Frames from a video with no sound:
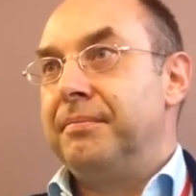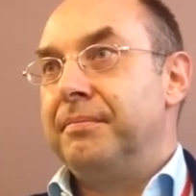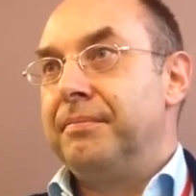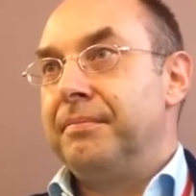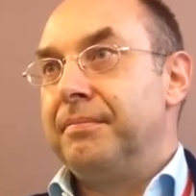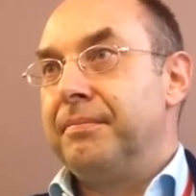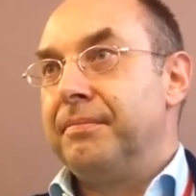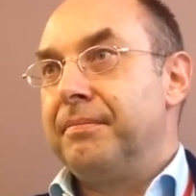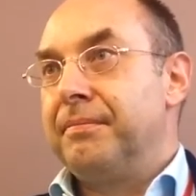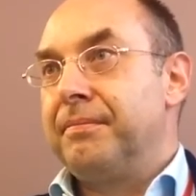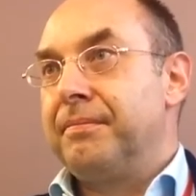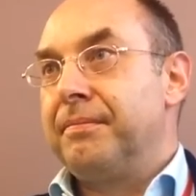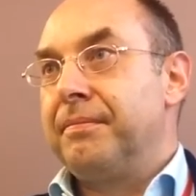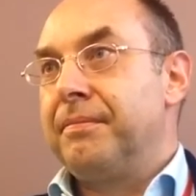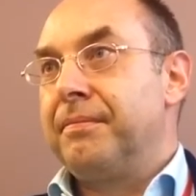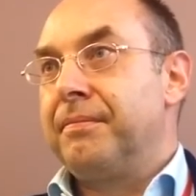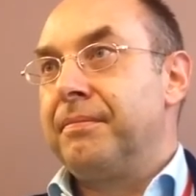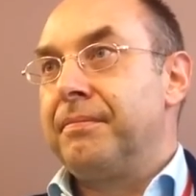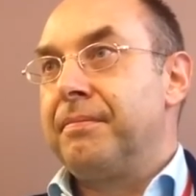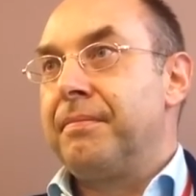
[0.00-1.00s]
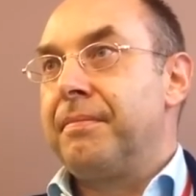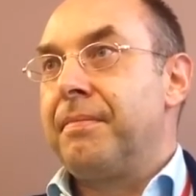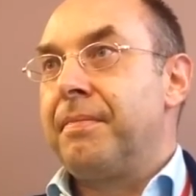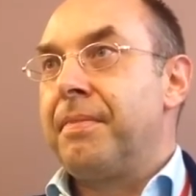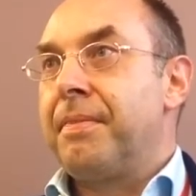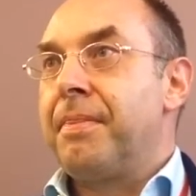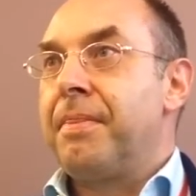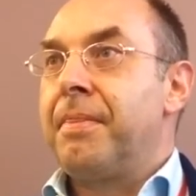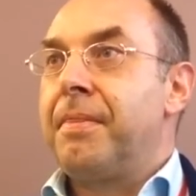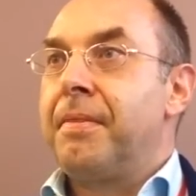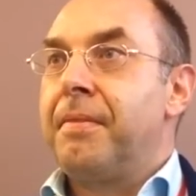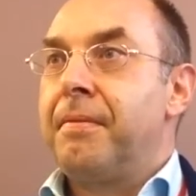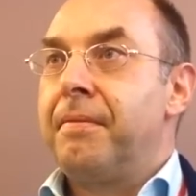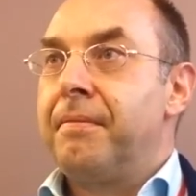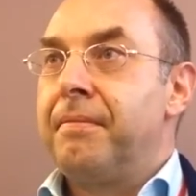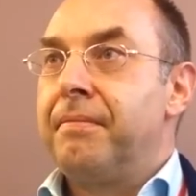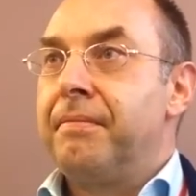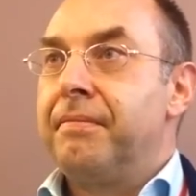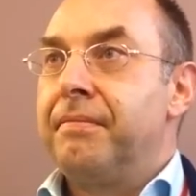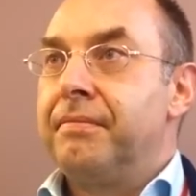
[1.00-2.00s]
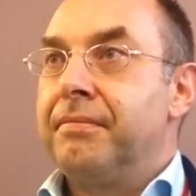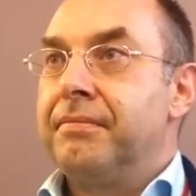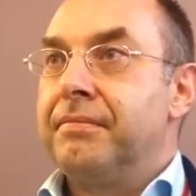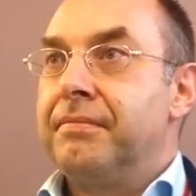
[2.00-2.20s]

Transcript: Right, that's interesting. I've never heard anybody